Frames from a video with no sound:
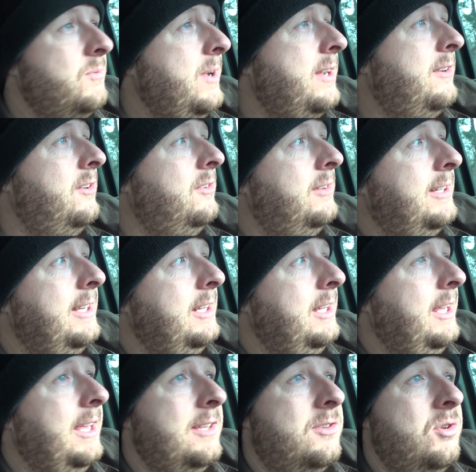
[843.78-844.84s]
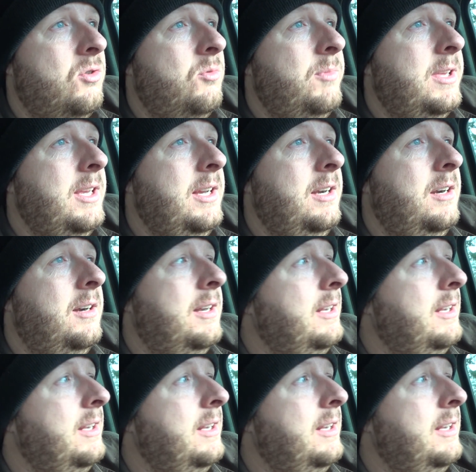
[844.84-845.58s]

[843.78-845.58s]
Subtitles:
wait till Dilly gets home here,